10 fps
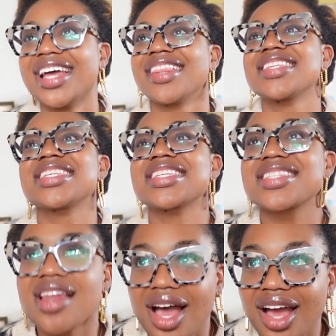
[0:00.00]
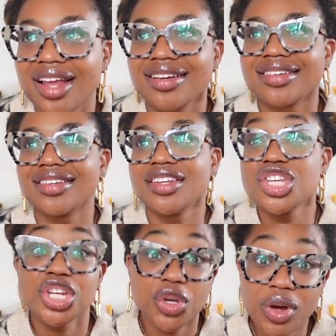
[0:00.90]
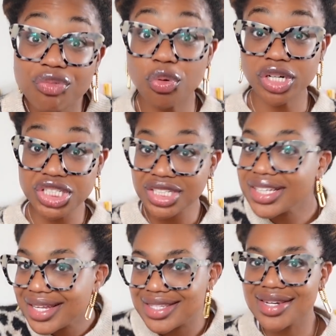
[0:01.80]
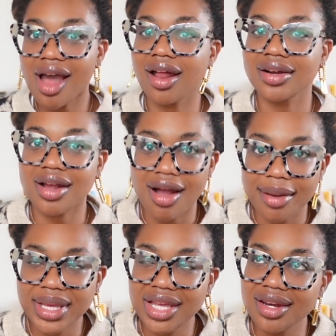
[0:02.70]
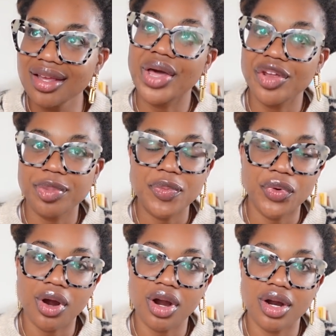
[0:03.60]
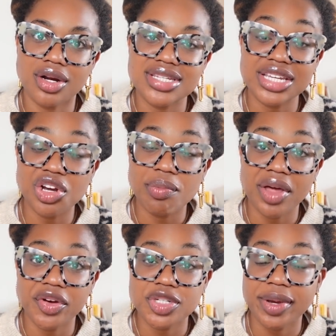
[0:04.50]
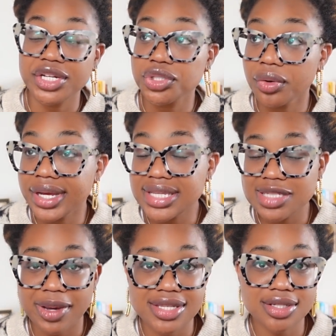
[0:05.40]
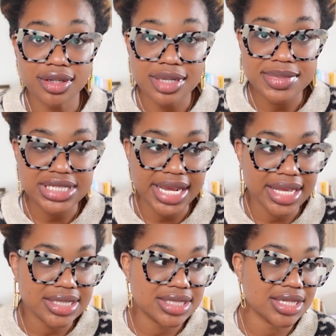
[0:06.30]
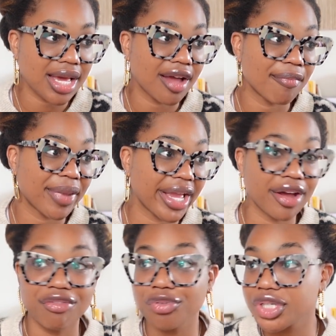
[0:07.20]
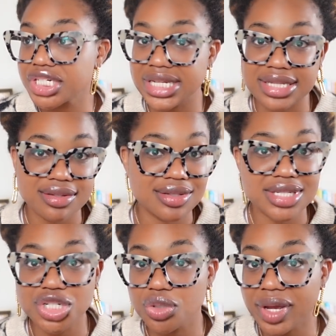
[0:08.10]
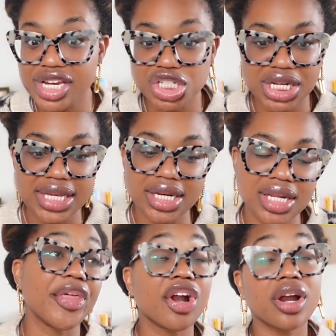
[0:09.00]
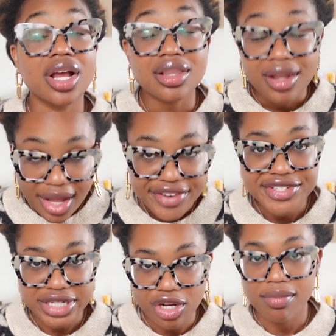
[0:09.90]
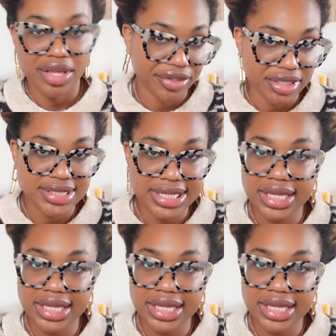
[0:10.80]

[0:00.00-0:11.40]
This is not new. Unfortunately, it's not uncommon, whether people are single mothers by choice, by circumstance, by unfortunate situation. There are a lot of single mothers